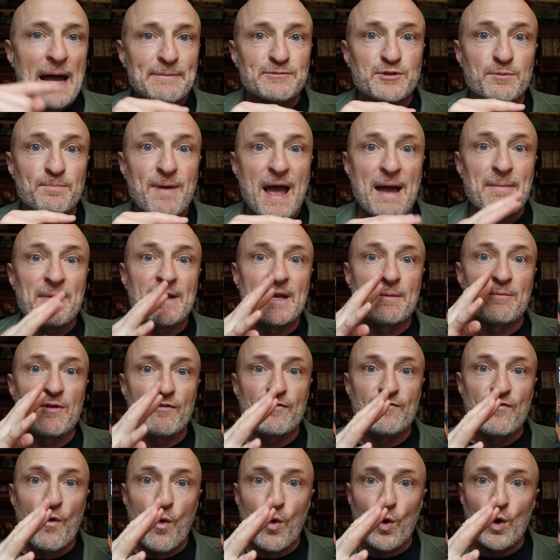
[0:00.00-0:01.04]
Absolute Batman number
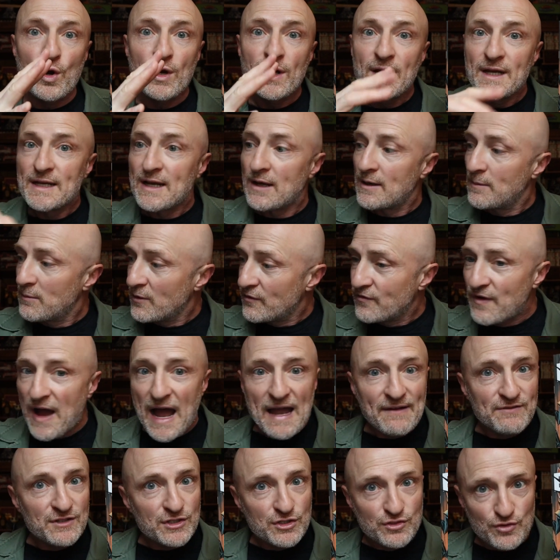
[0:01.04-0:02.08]
4. Now number
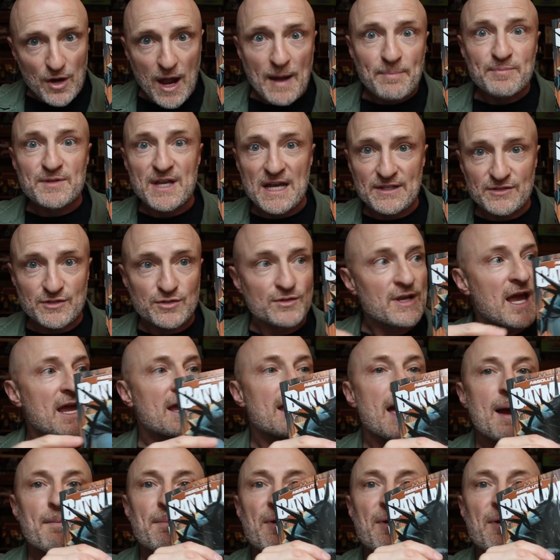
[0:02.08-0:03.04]
5 just dropped yesterday,